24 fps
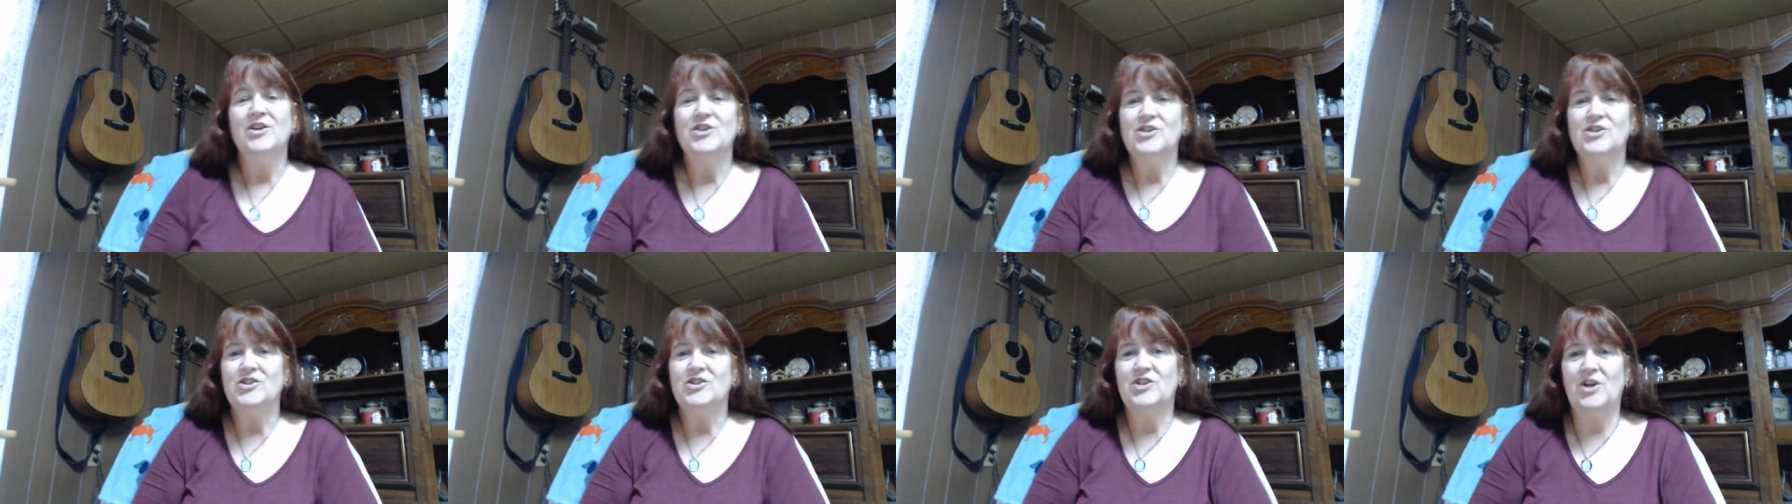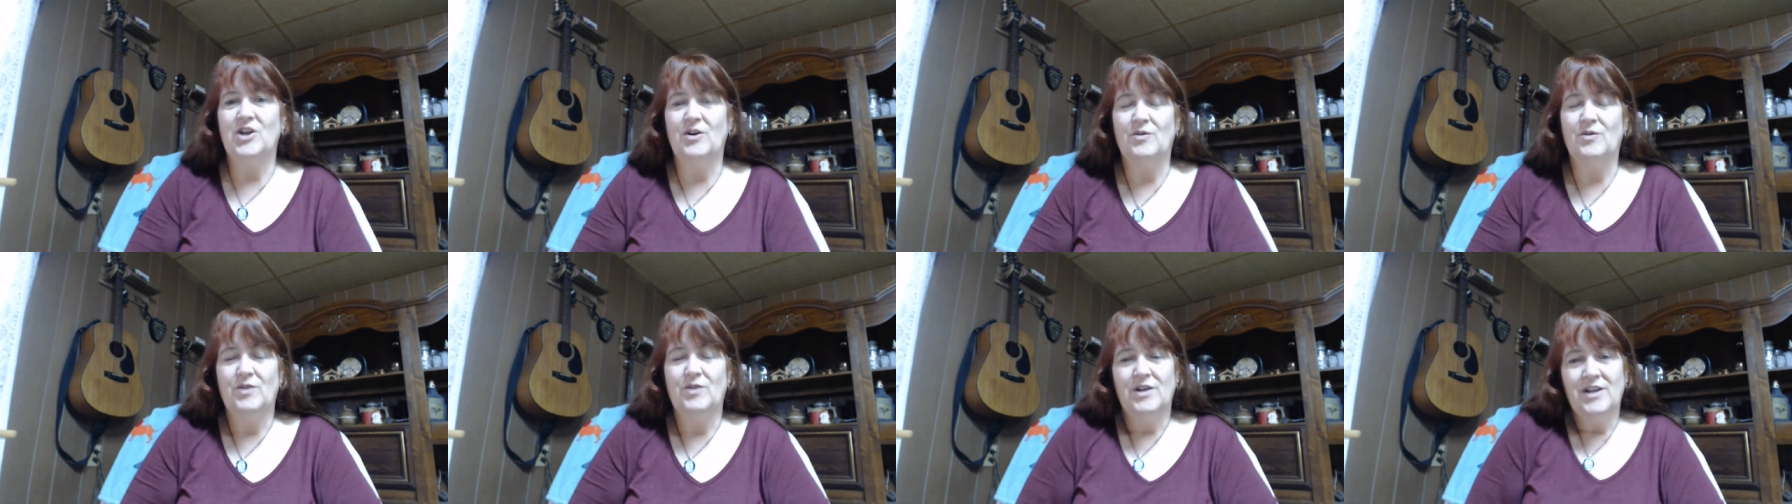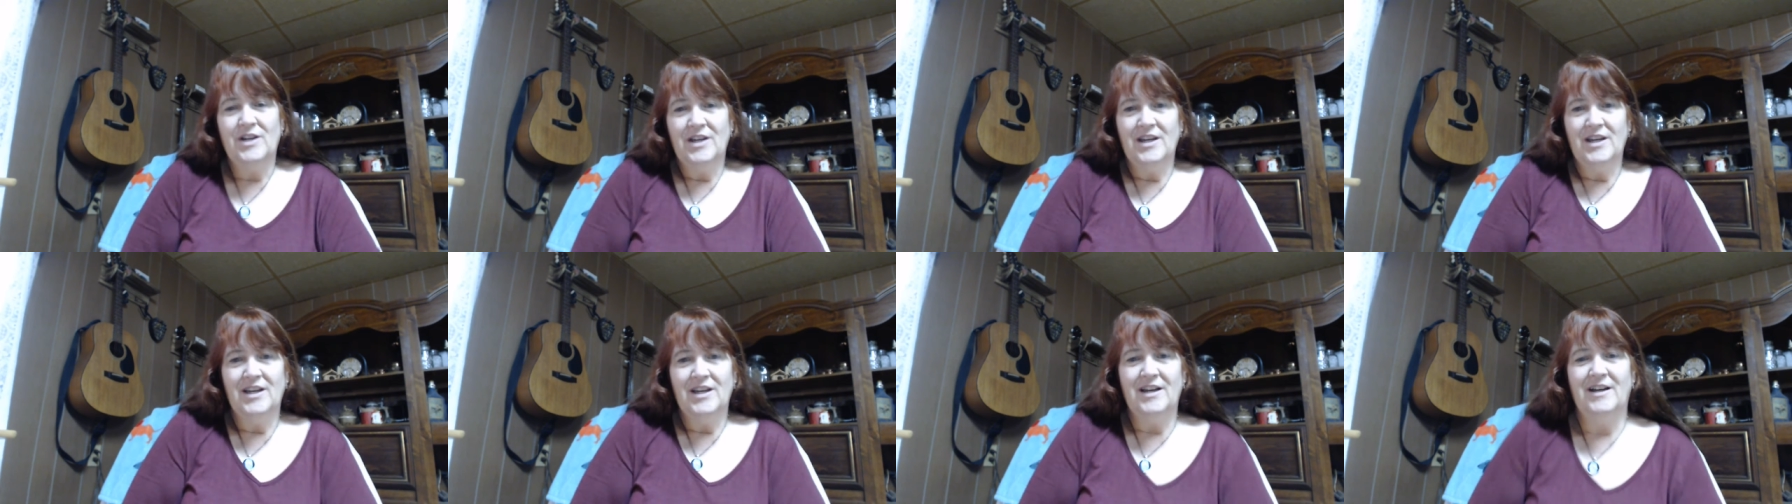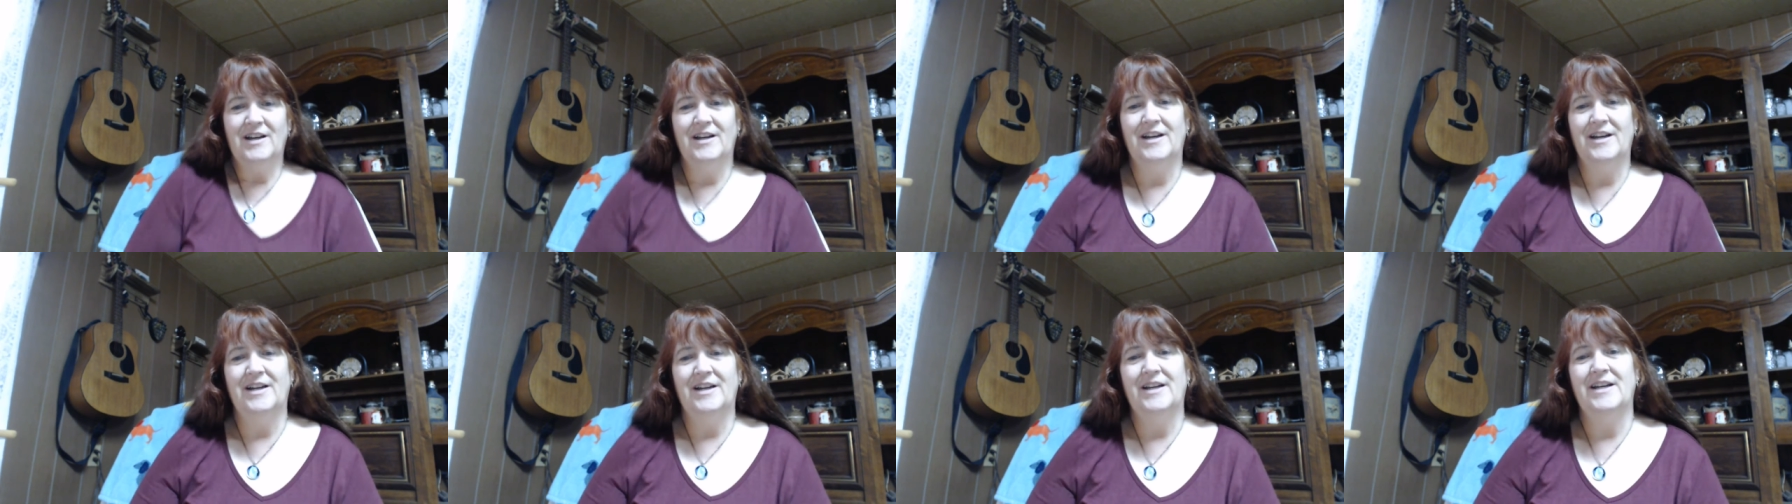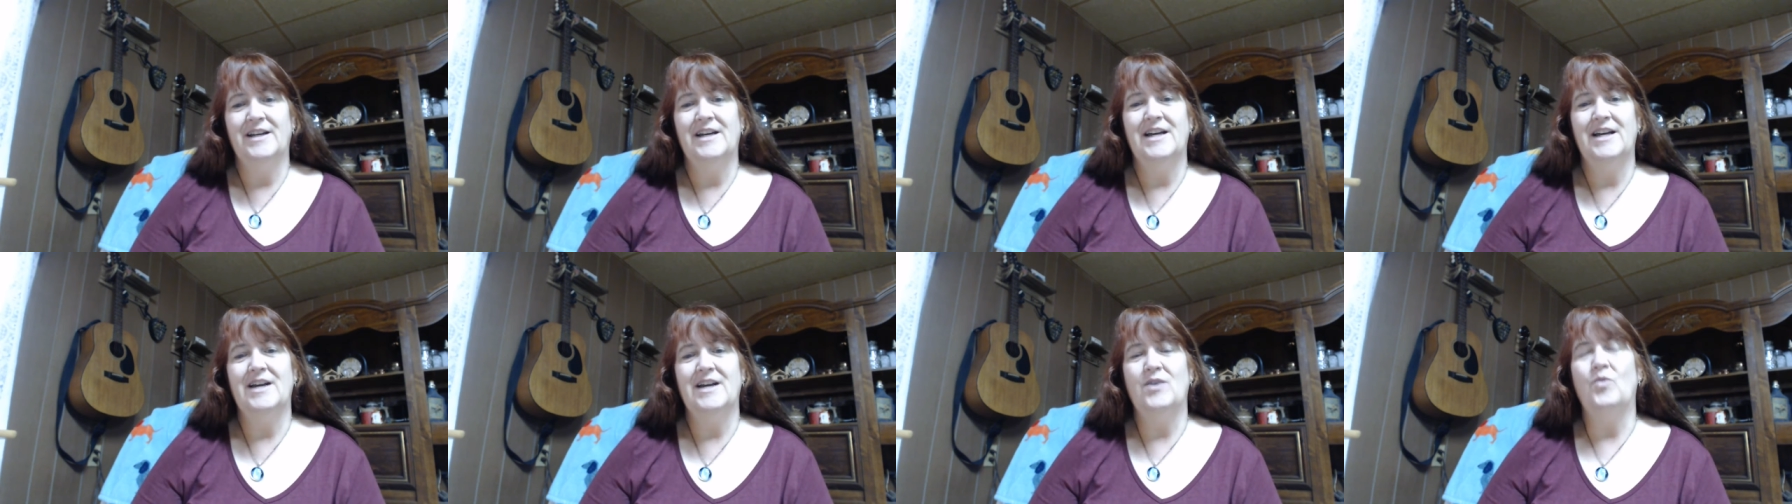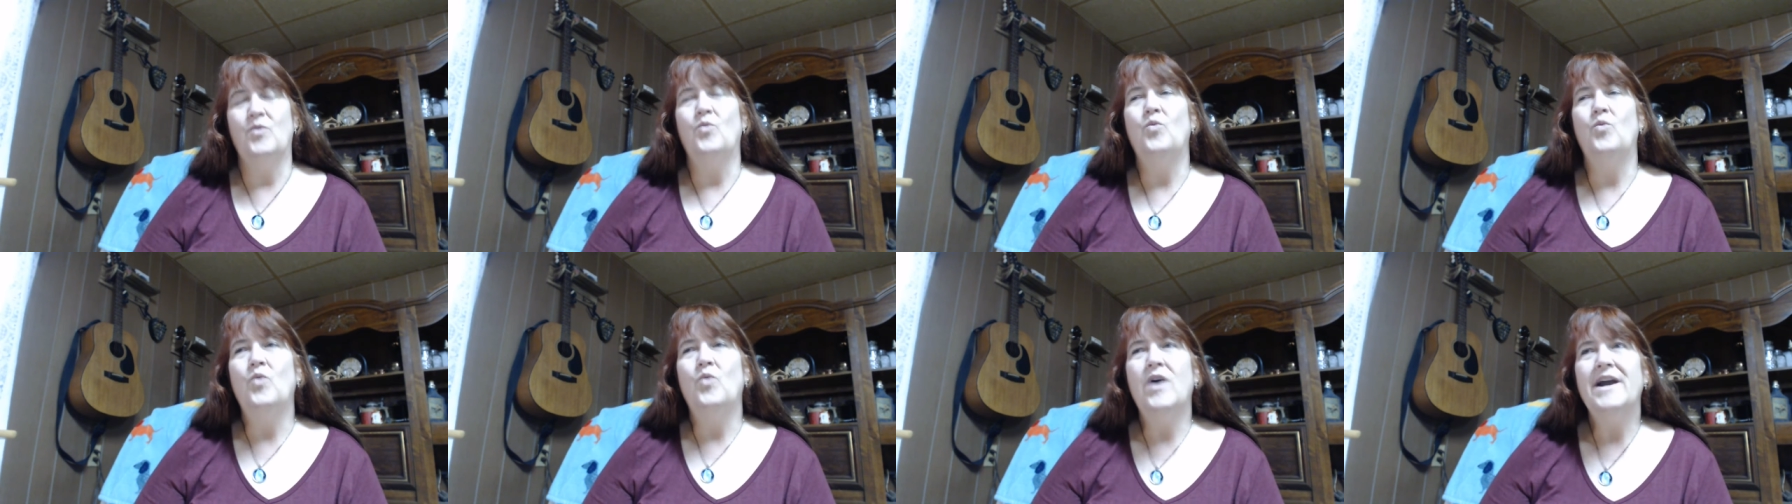So,
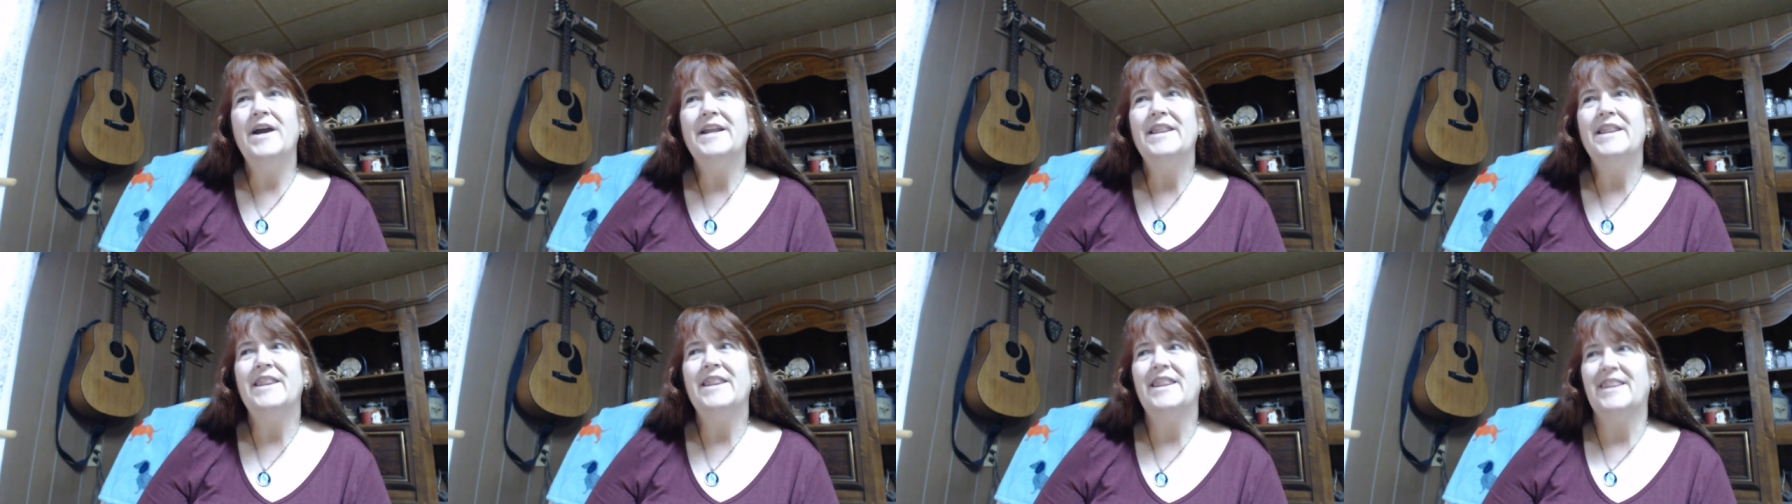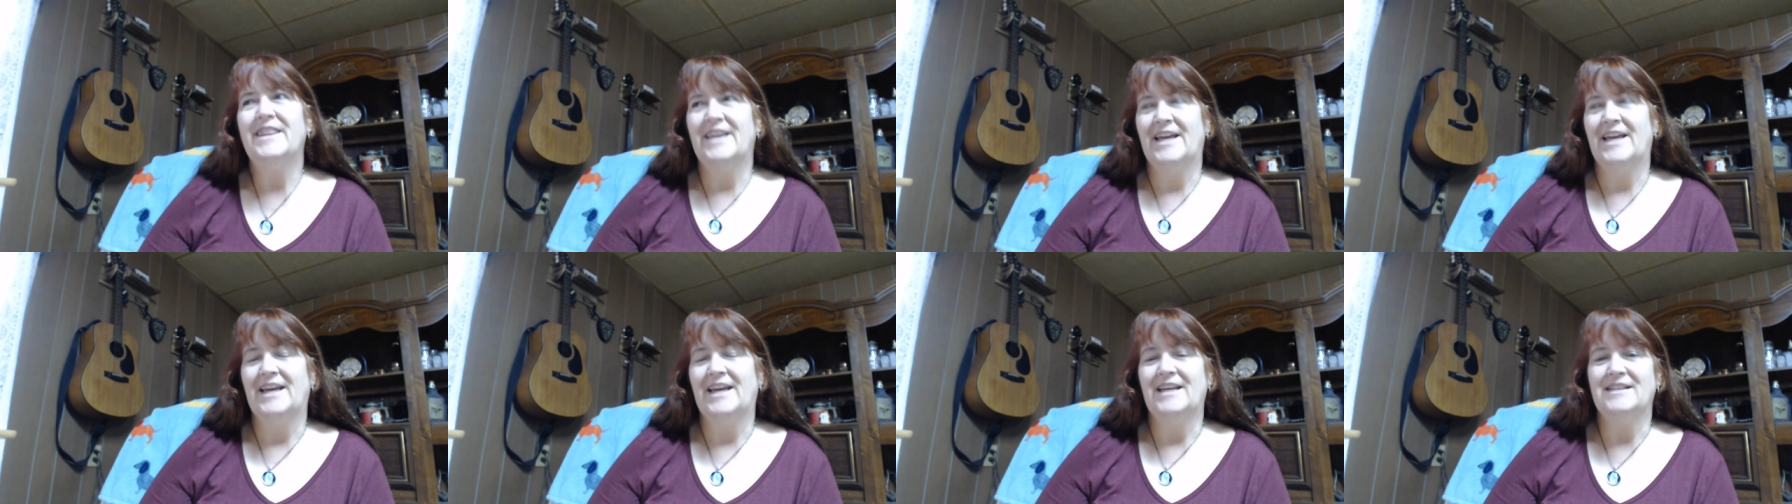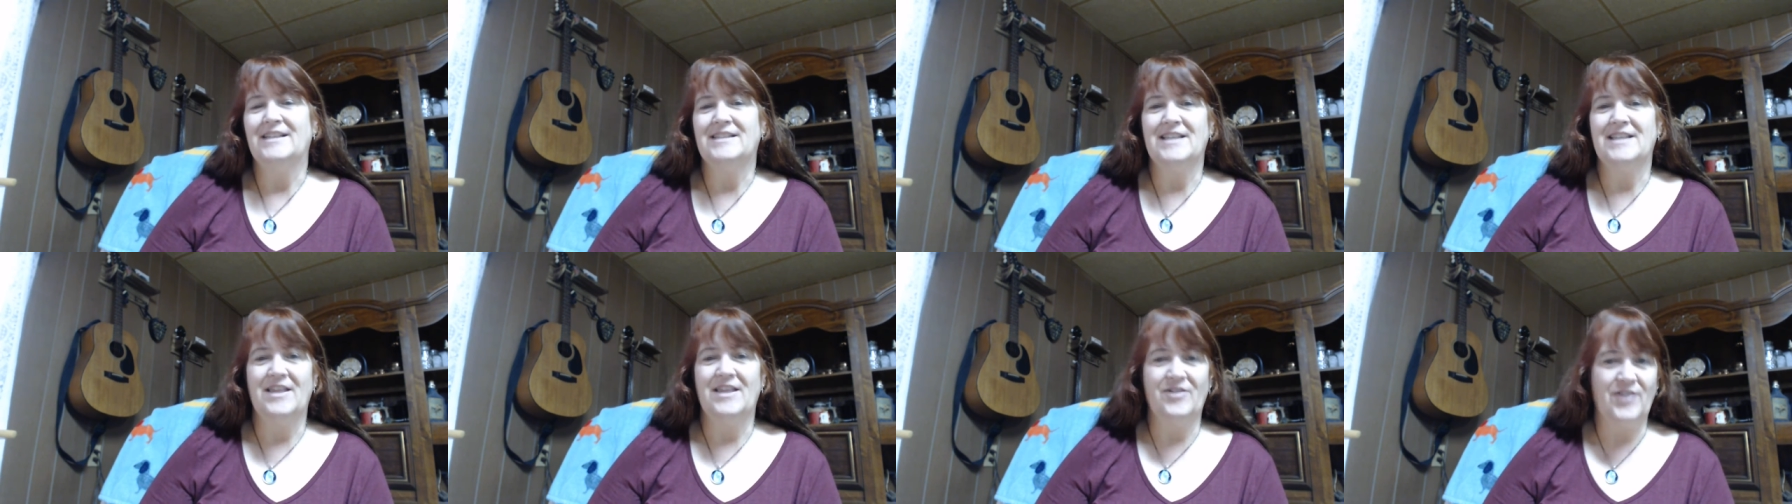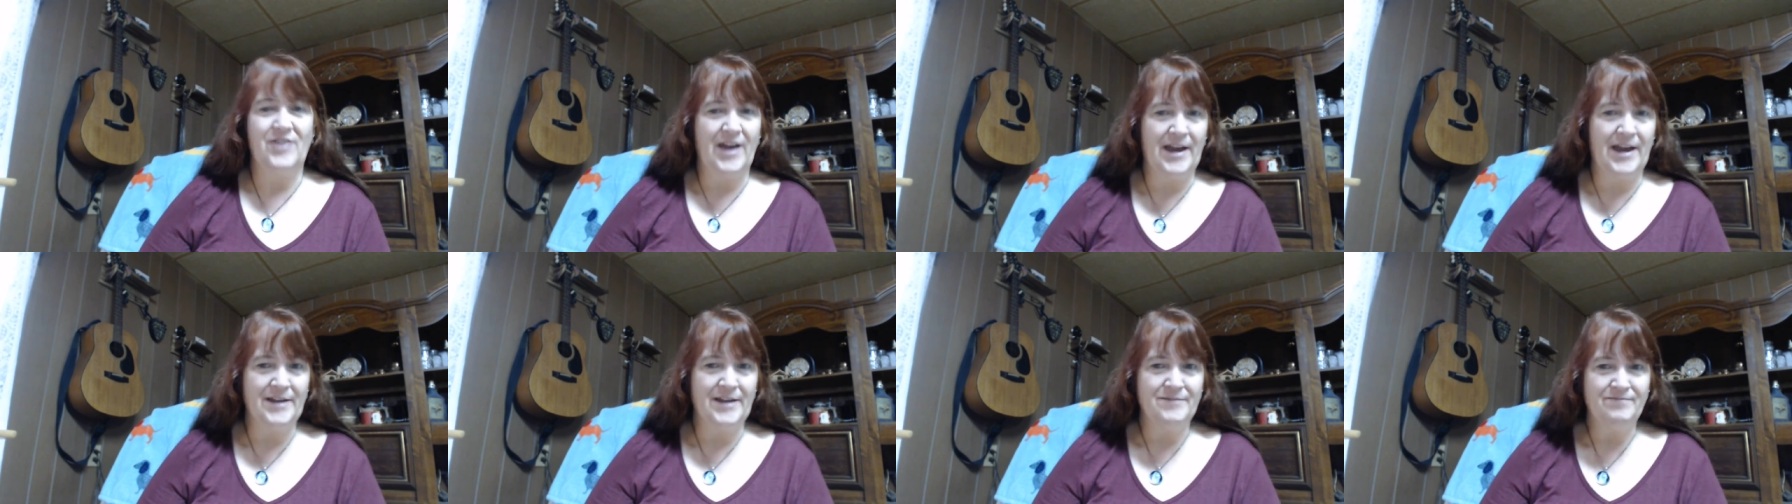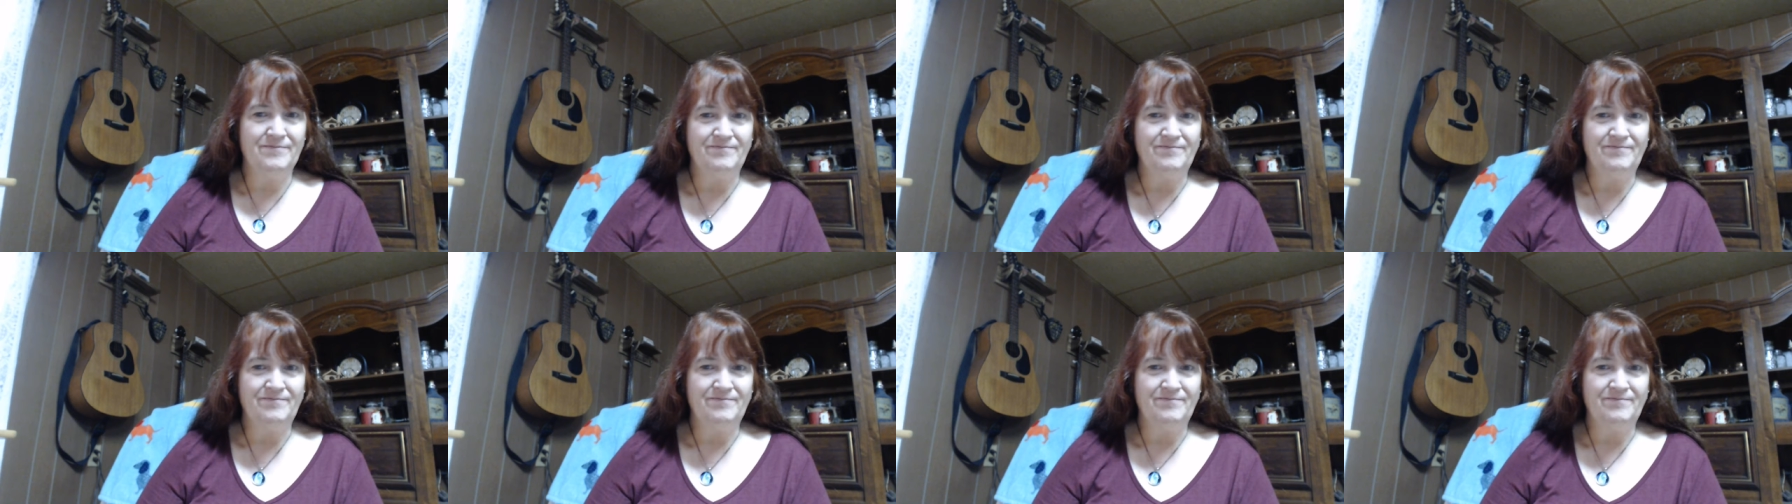one of the things that